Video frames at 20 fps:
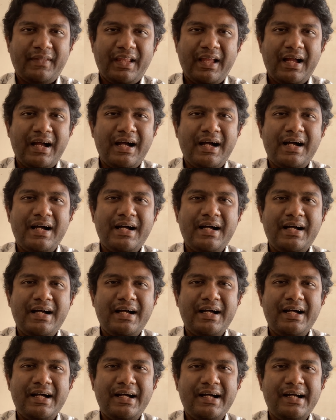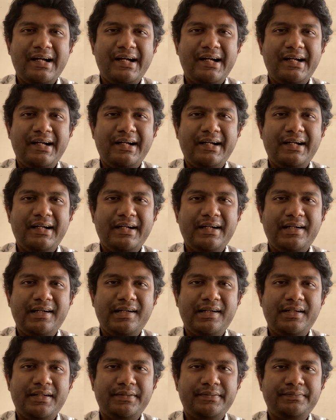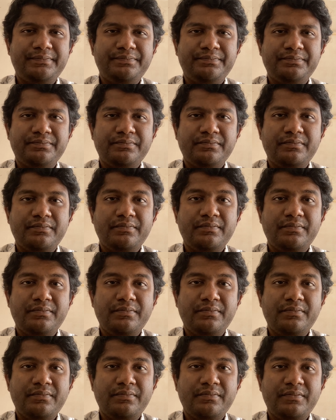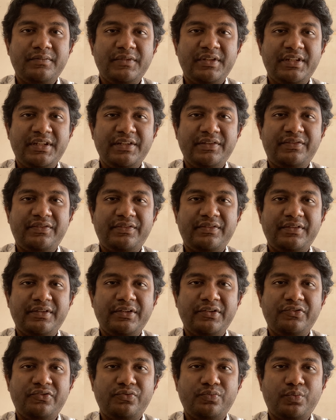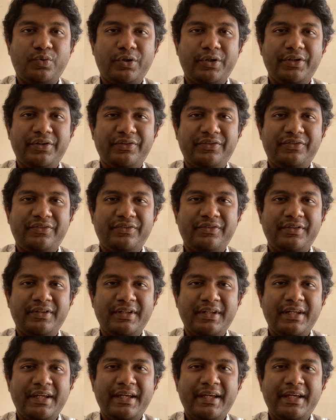Ah, this is voice.